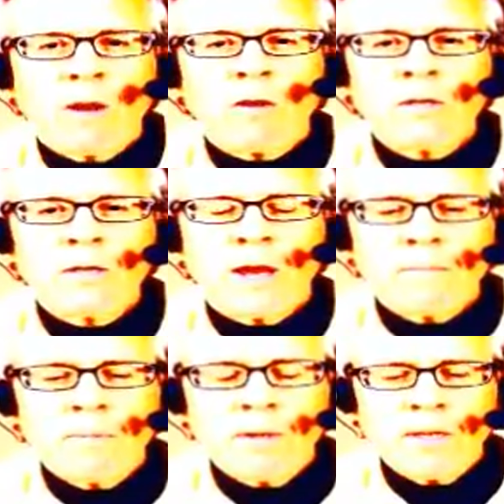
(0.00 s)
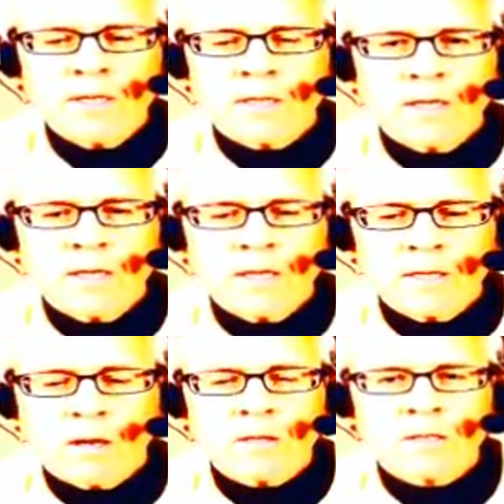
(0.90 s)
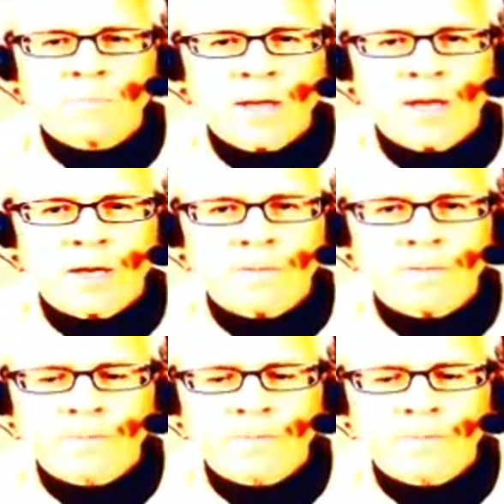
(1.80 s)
All the diabetes on this planet